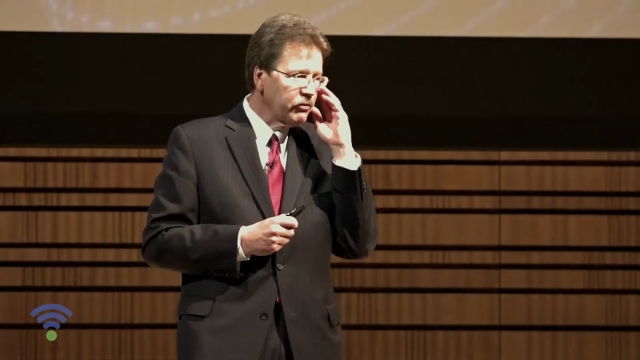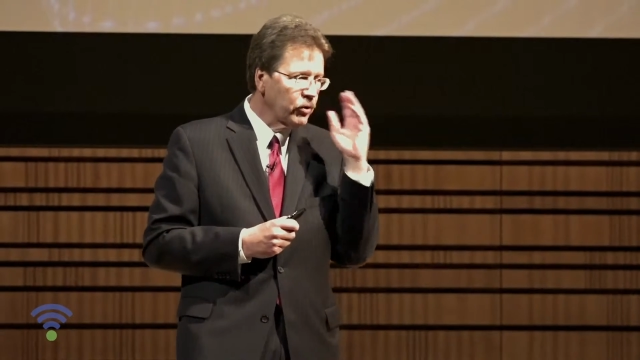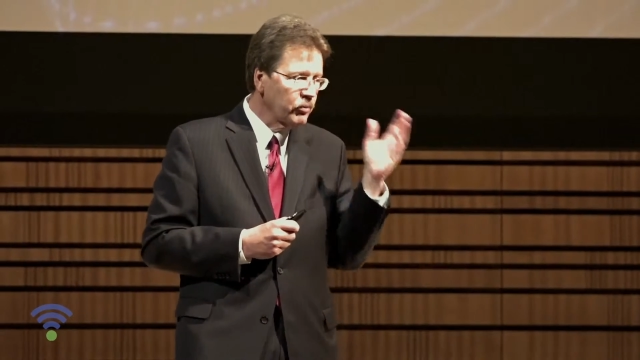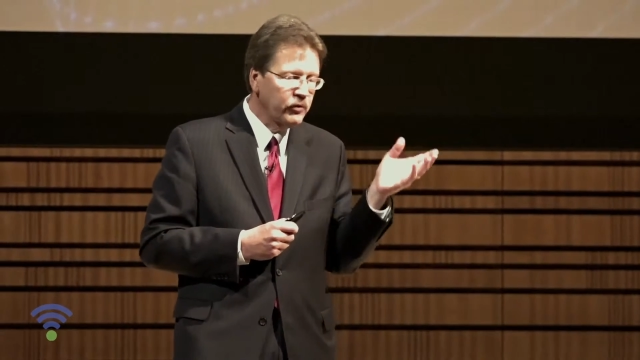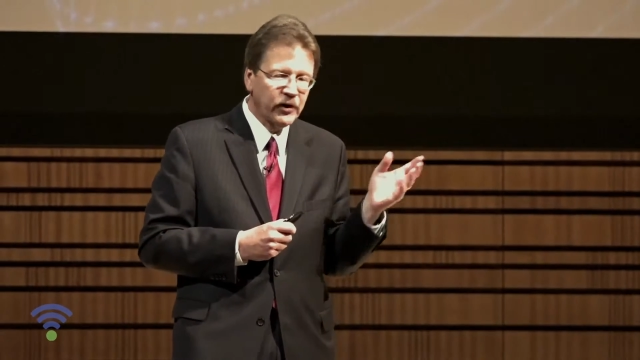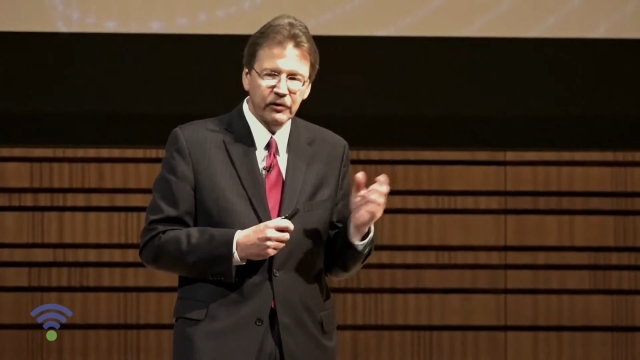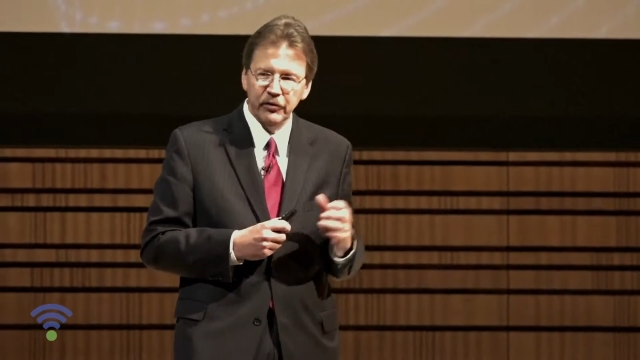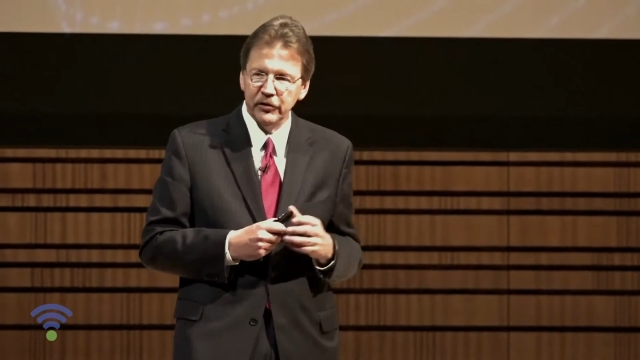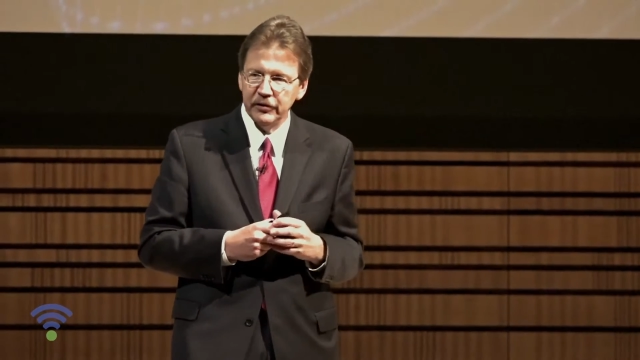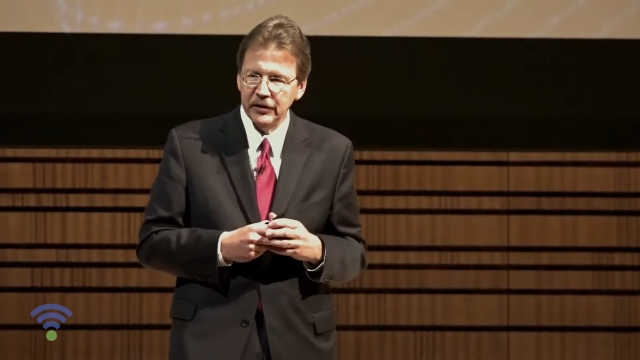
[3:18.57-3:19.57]
form of
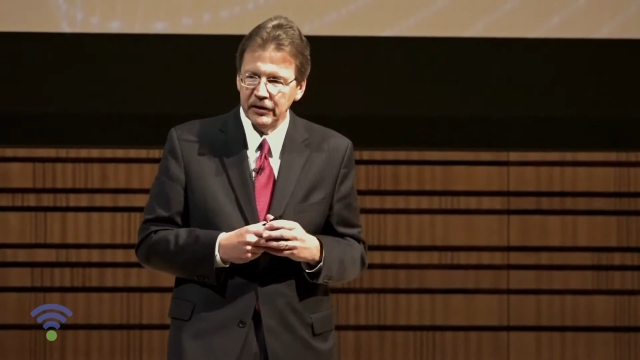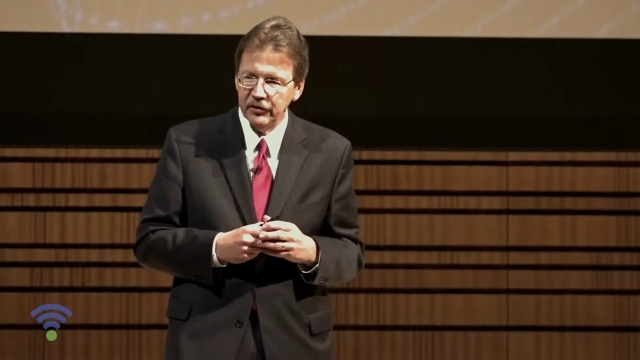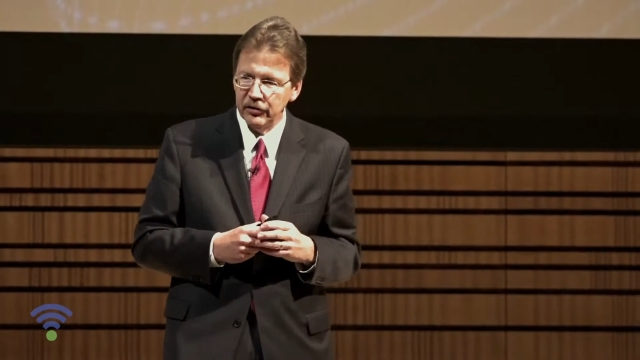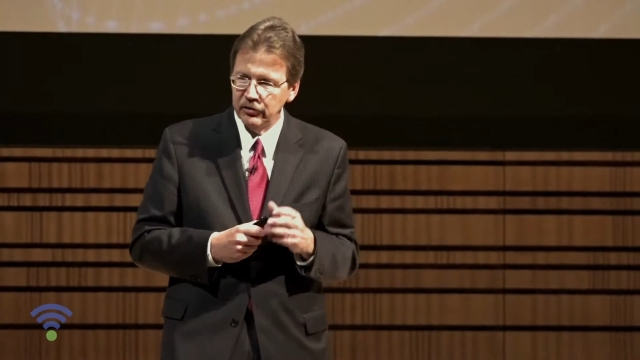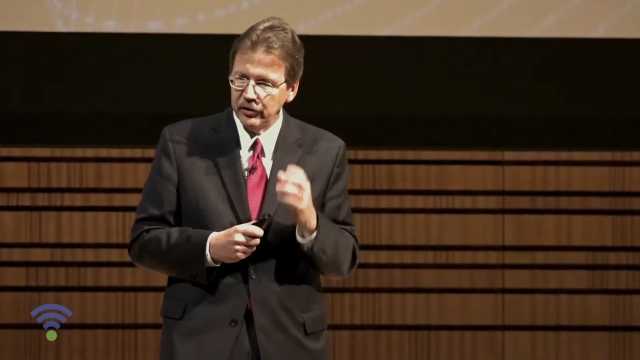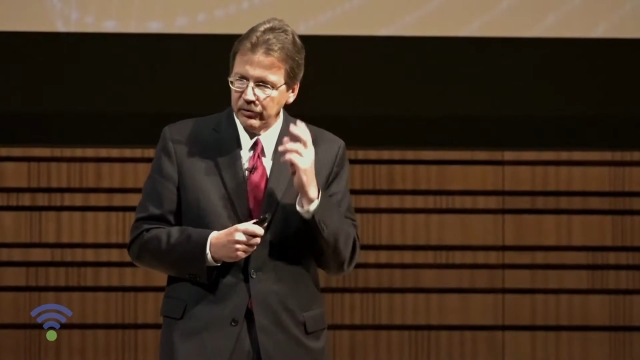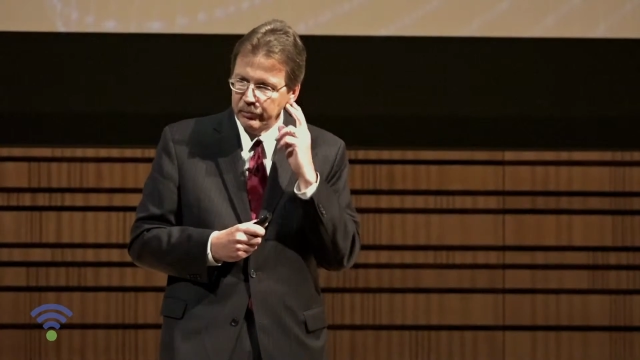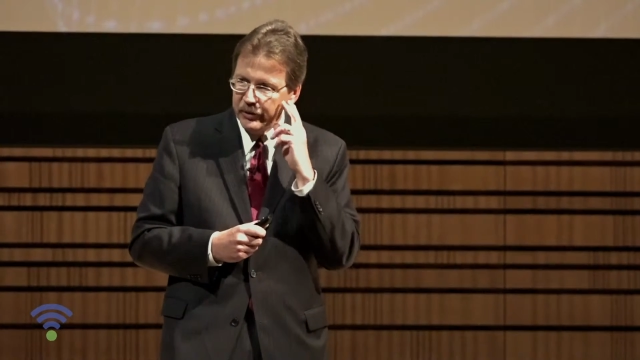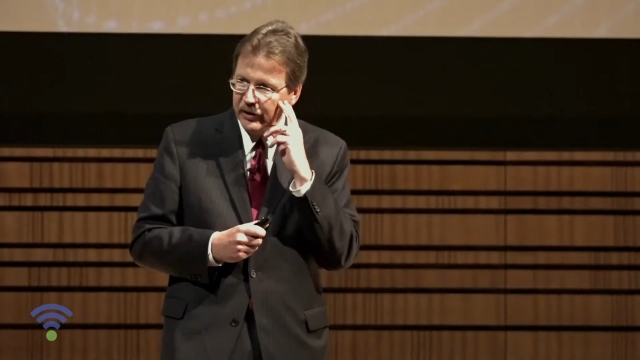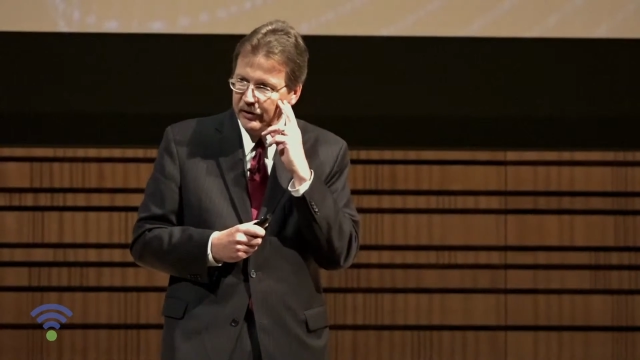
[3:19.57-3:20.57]
artificial intelligence that
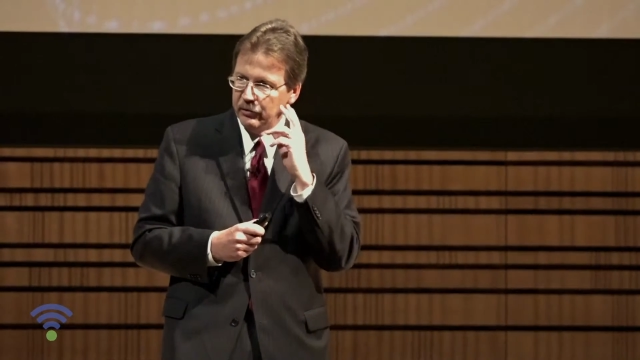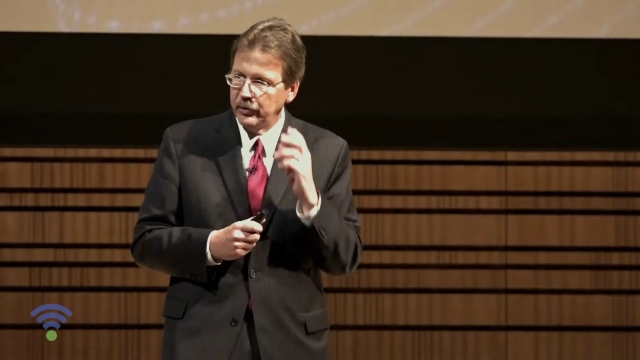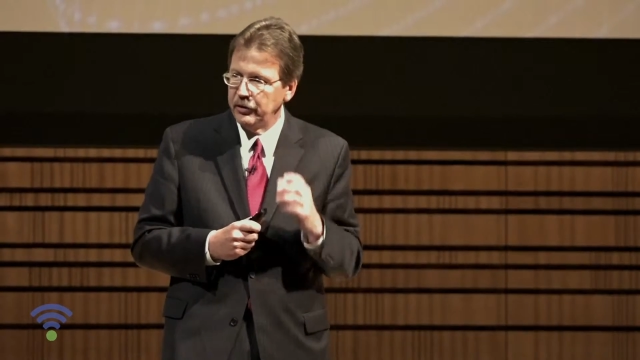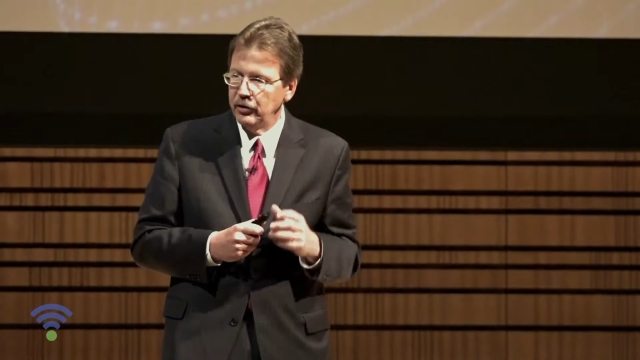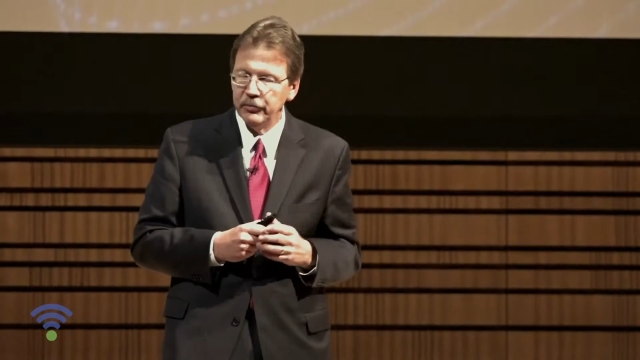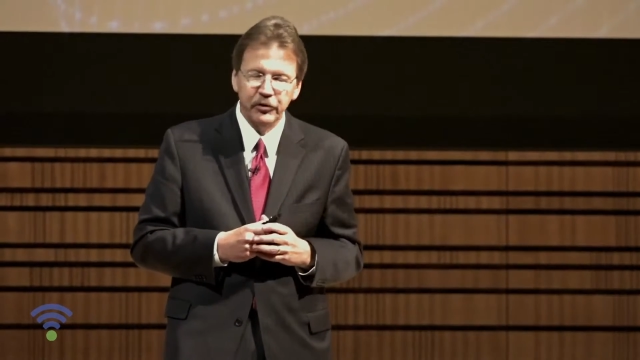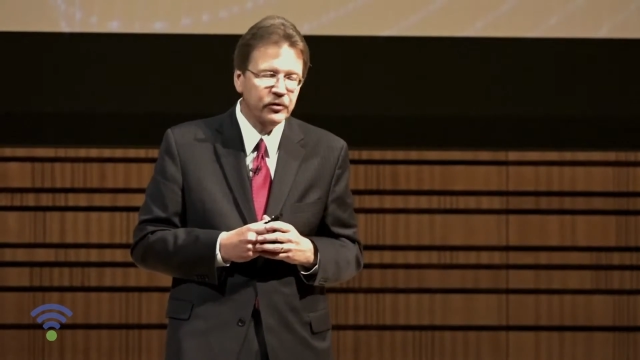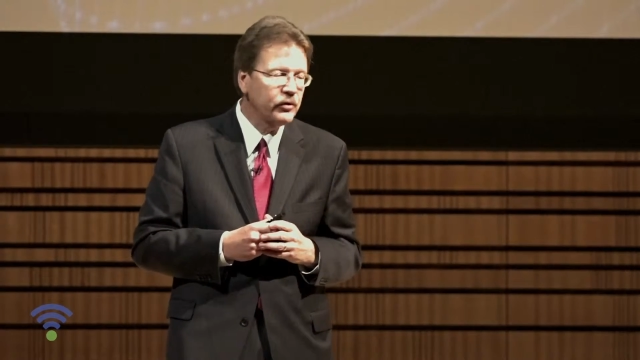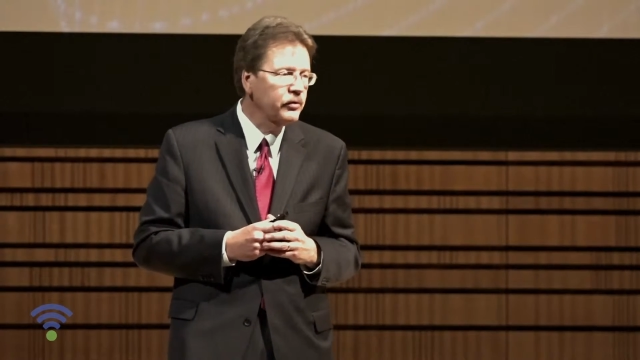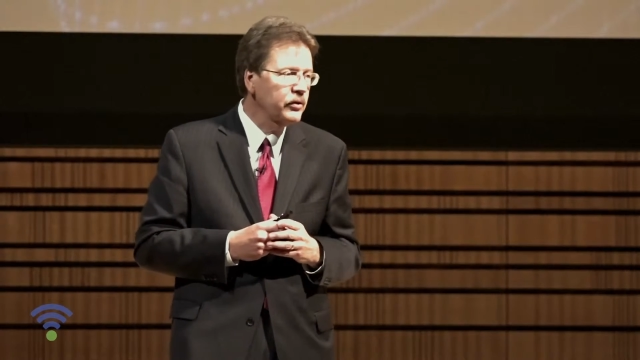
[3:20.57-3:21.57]
replicated what humans
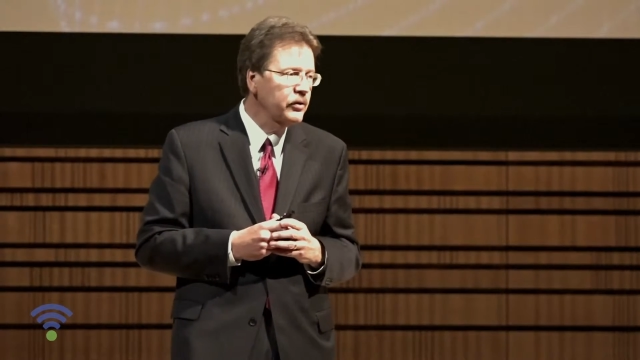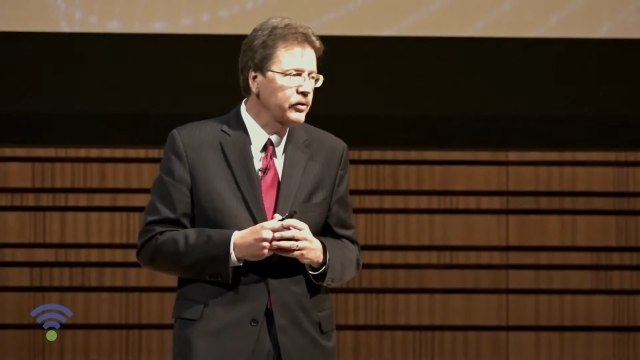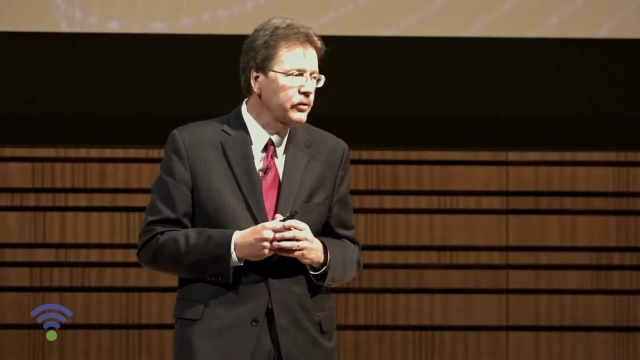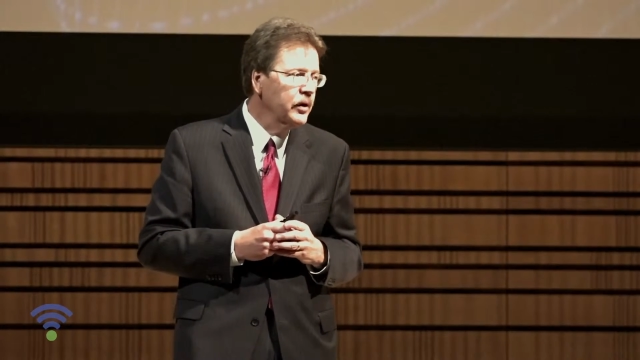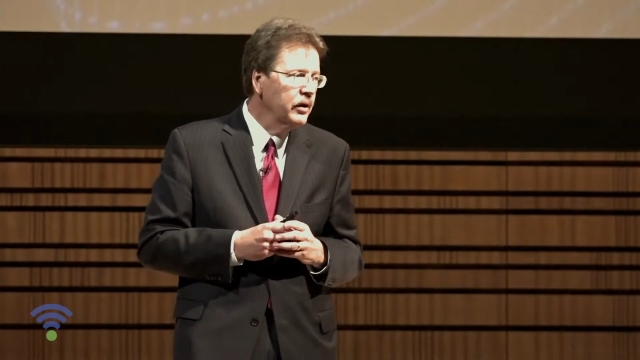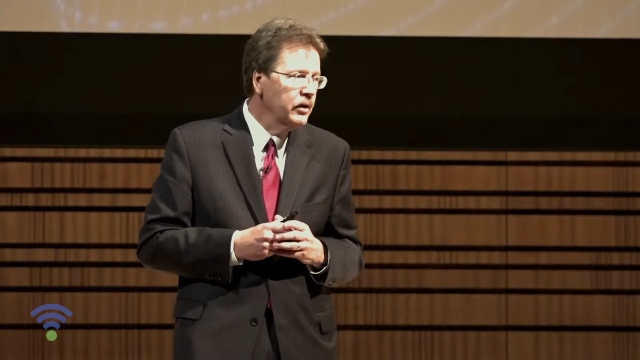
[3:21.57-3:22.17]
do.